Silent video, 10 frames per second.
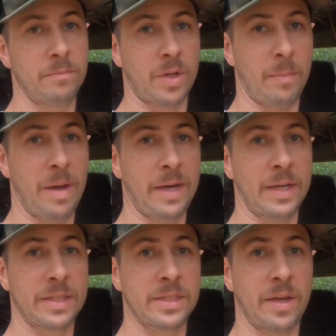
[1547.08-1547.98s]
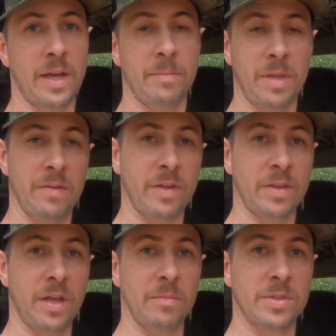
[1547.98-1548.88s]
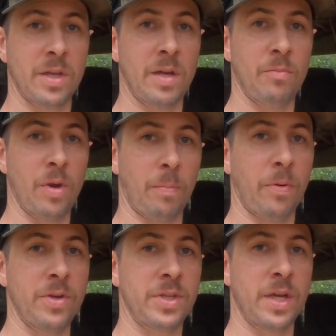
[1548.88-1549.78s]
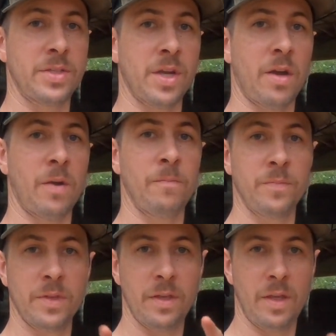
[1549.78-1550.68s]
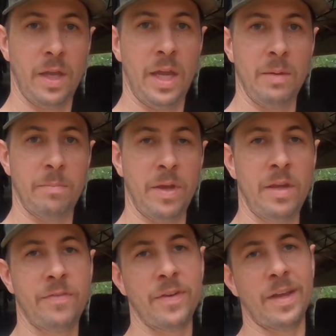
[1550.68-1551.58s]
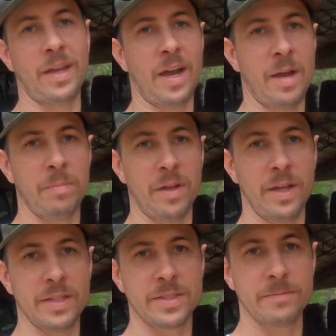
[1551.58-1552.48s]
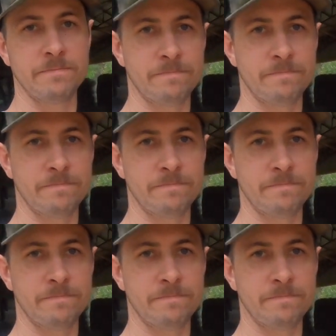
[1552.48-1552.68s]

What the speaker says: Come back next time, give it a thumbs up. We appreciate y'all. Eat beef, and God bless.